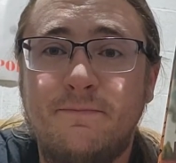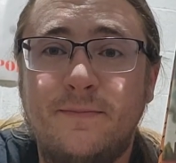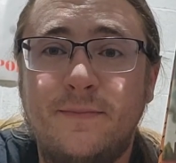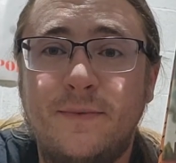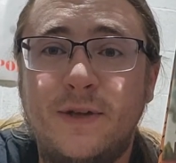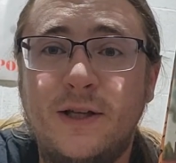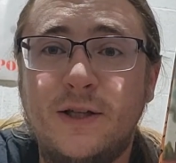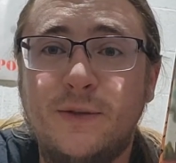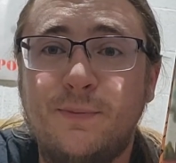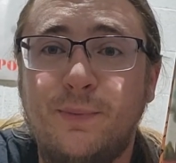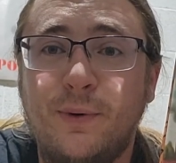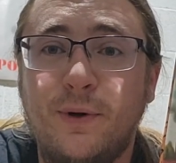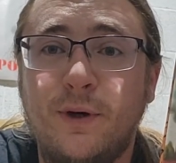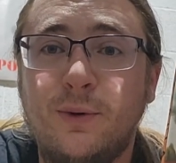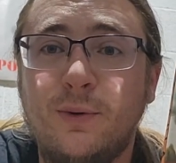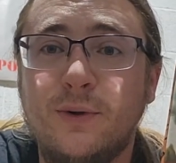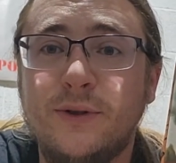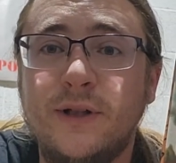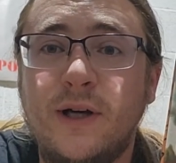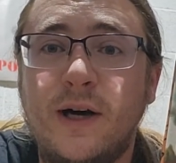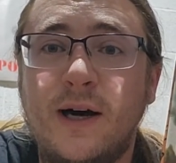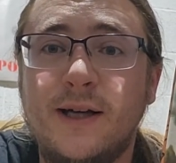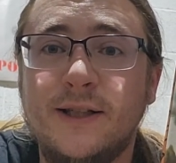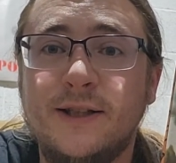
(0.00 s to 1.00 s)
This book
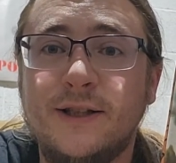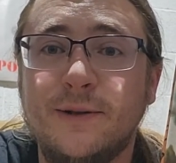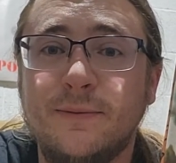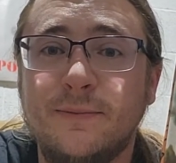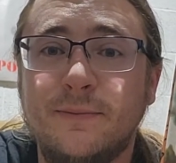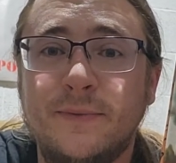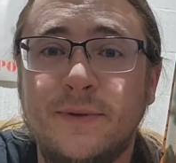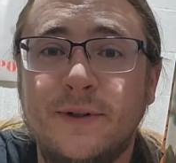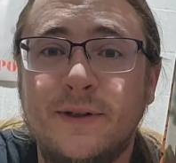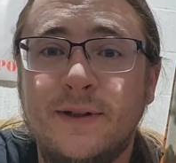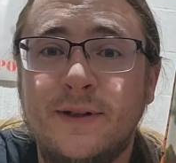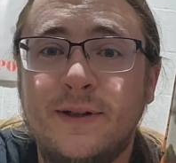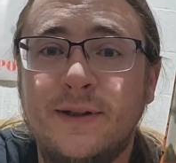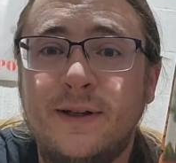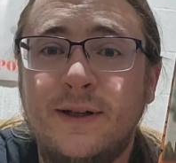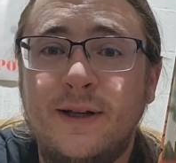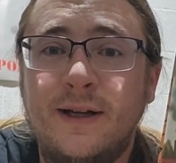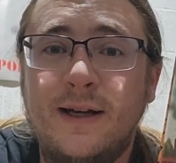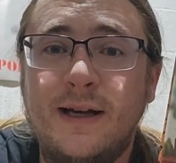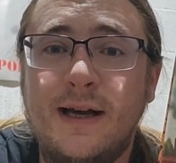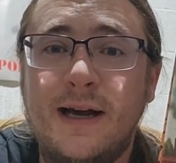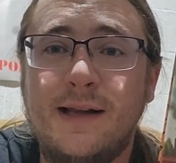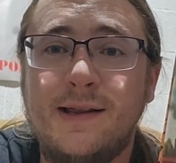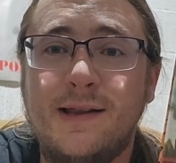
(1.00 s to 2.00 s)
was awesome.
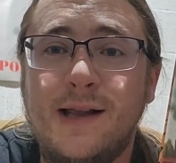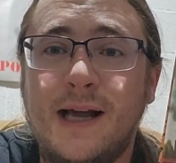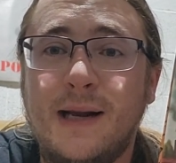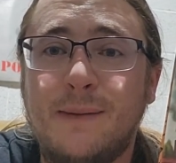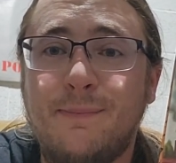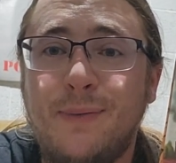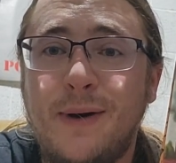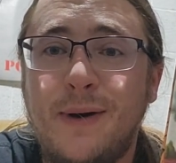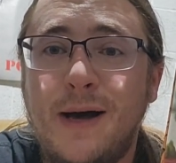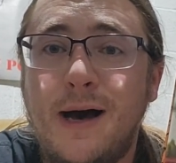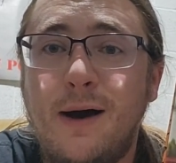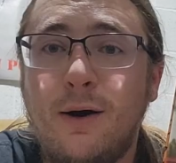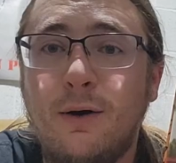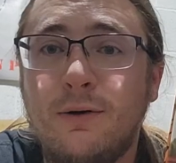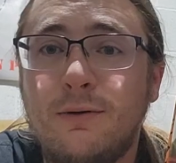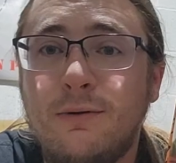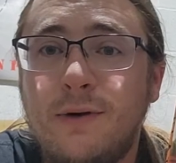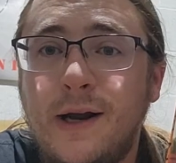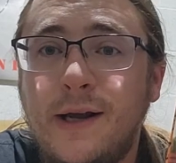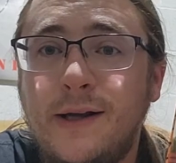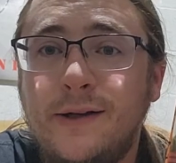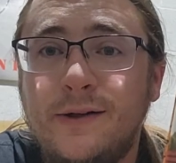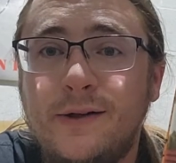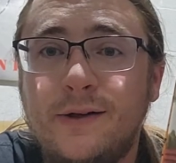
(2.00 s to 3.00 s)
It had like Power
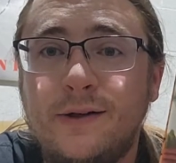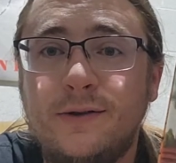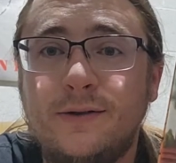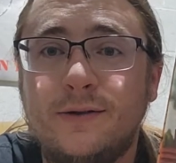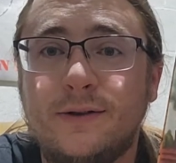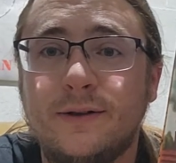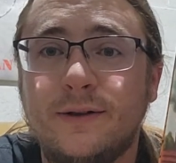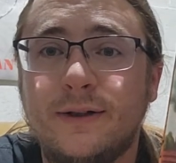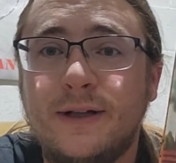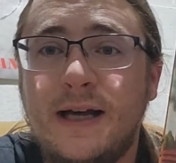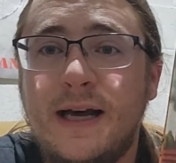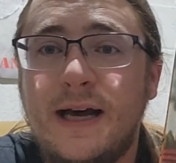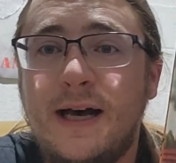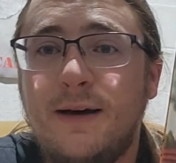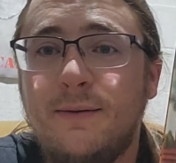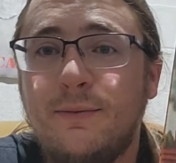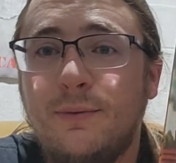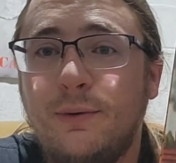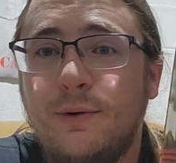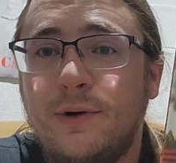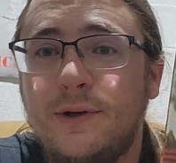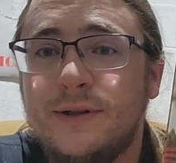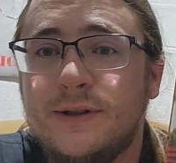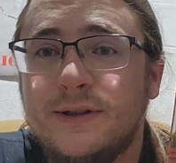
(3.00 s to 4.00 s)
Rangers and
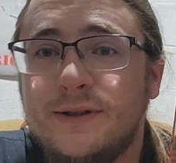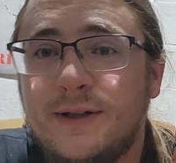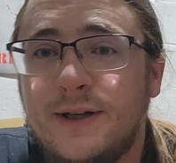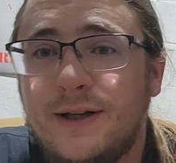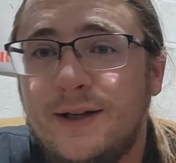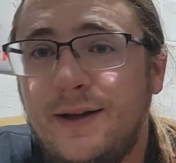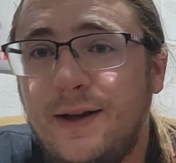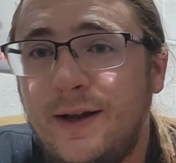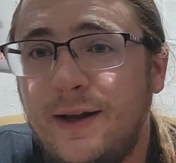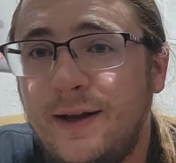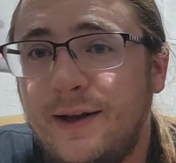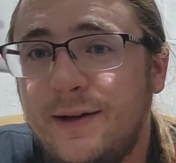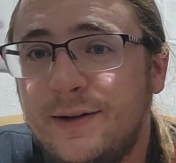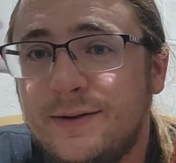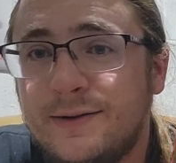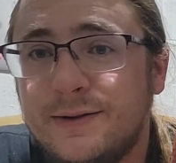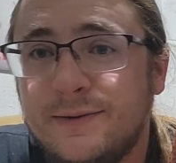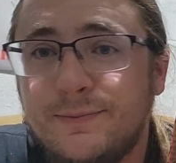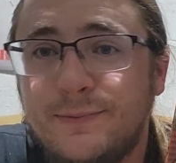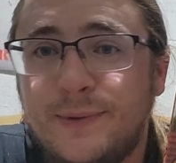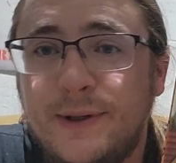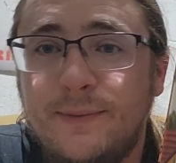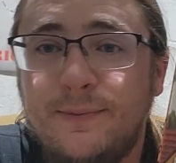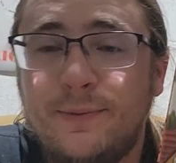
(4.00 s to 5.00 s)
cowboys and Indians,
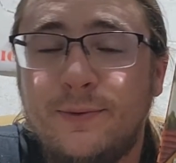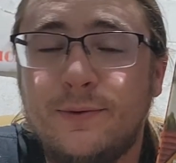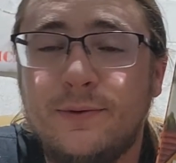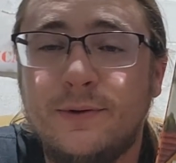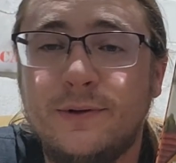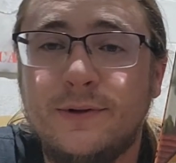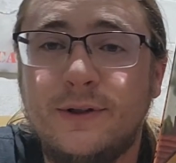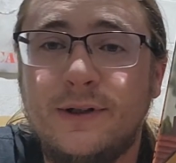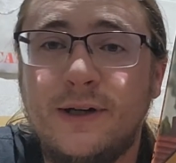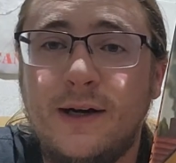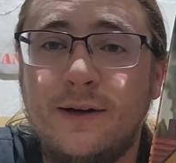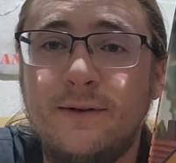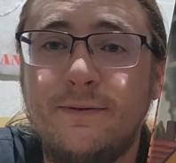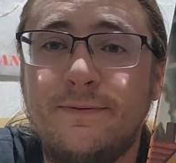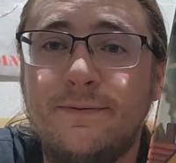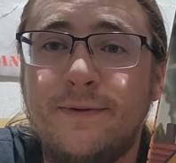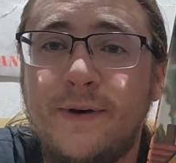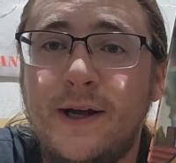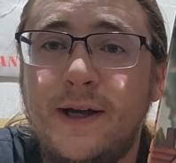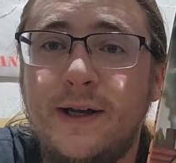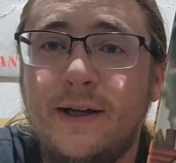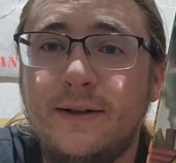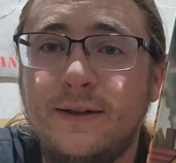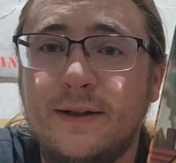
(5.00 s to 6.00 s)
and people were
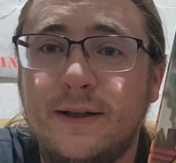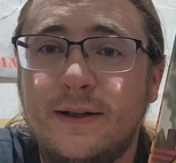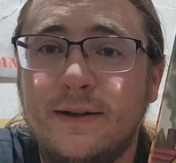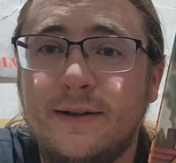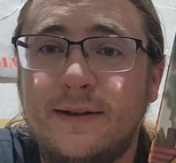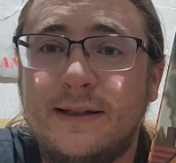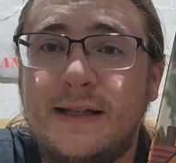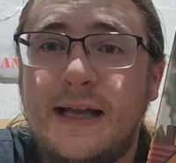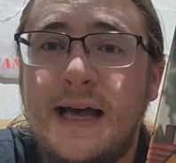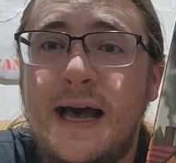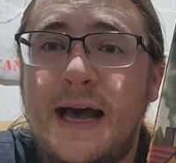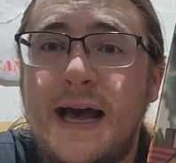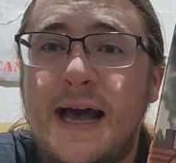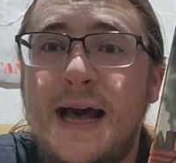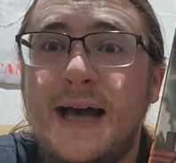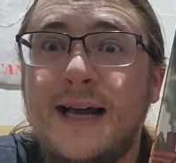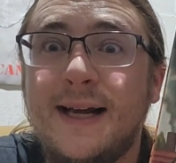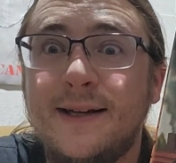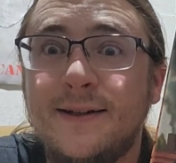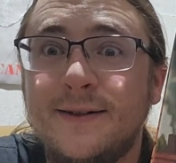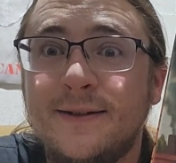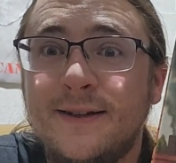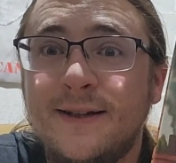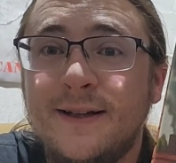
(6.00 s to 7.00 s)
gunfighting and
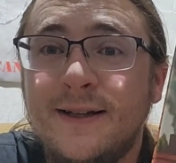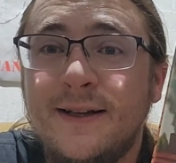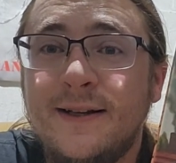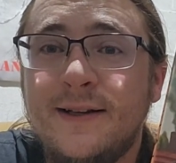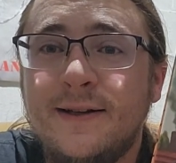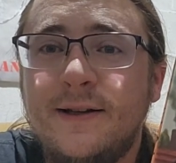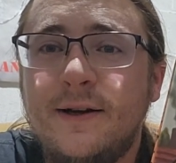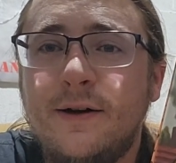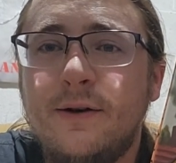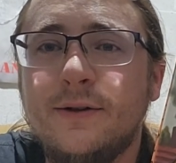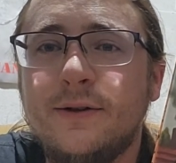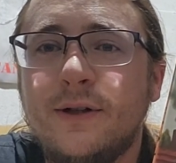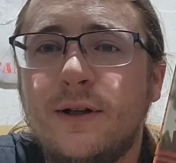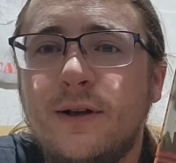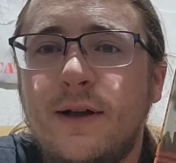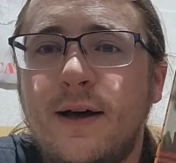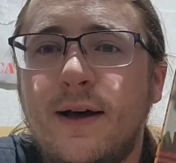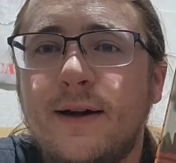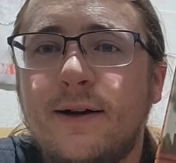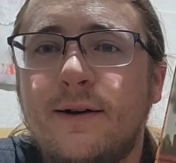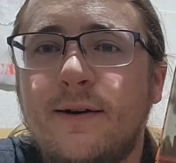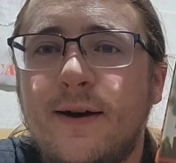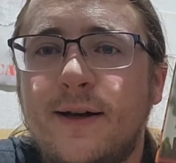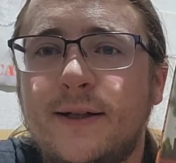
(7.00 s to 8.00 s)
tack. There was a
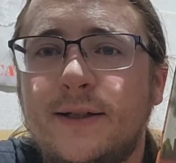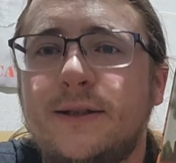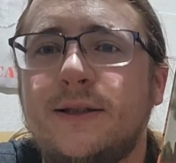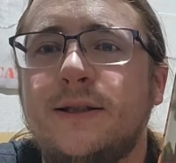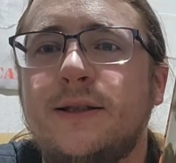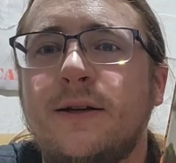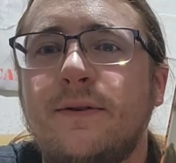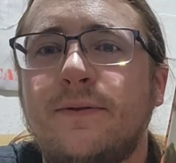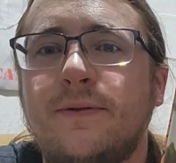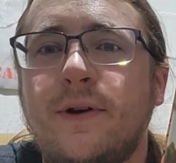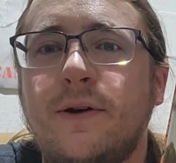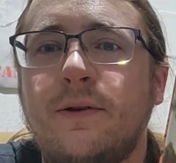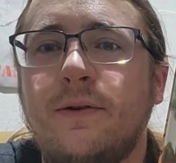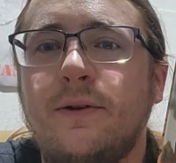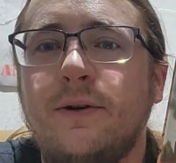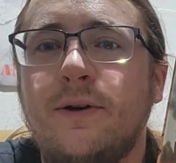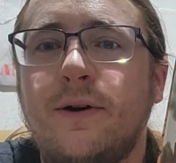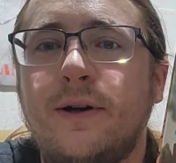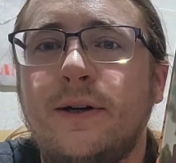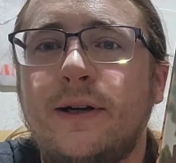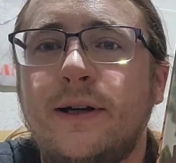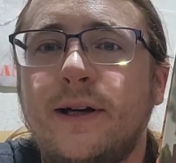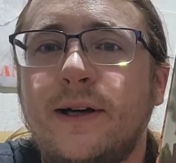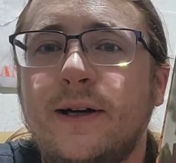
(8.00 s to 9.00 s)
lot of crazy stuff going
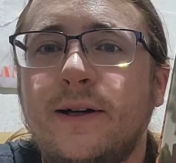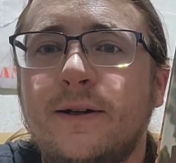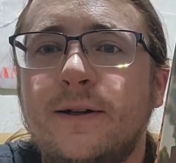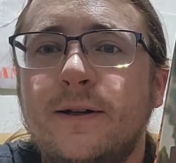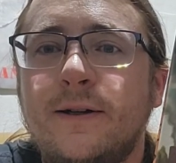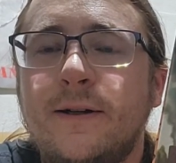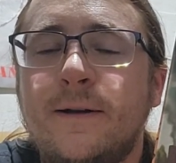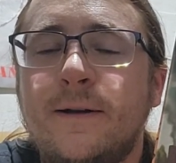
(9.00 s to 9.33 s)
on here.